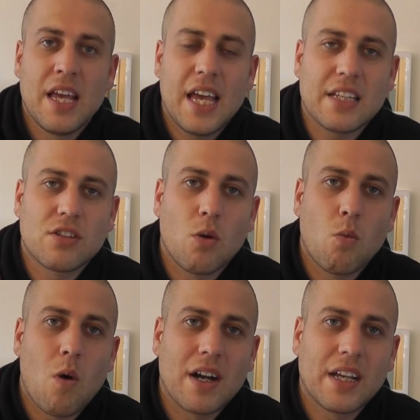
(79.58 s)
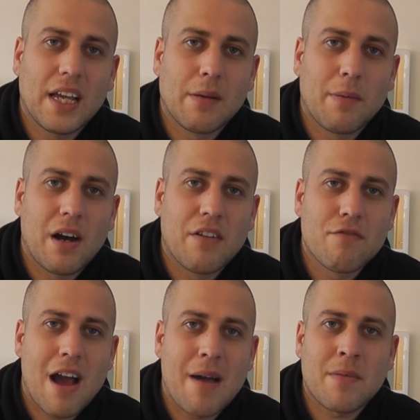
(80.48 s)
It's got 1 GB
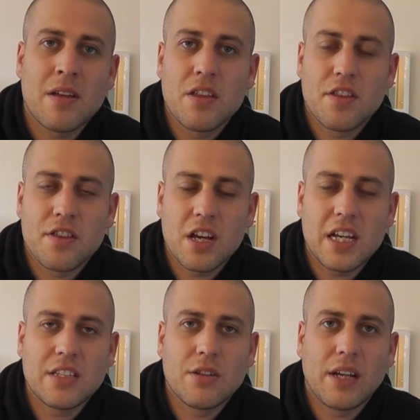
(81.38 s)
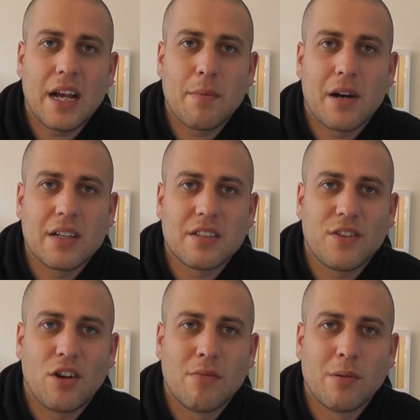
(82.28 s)
of RAM, 32 GB
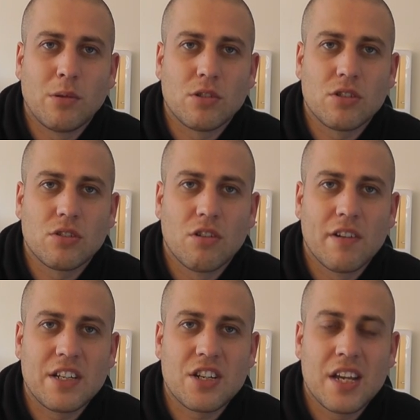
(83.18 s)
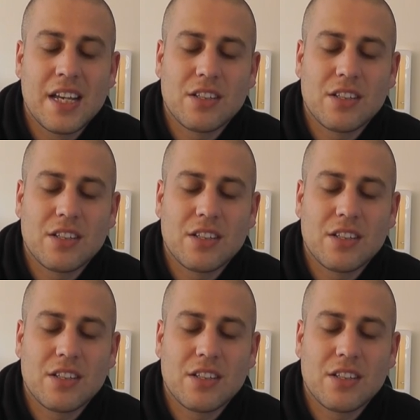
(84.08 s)
of onboard storage.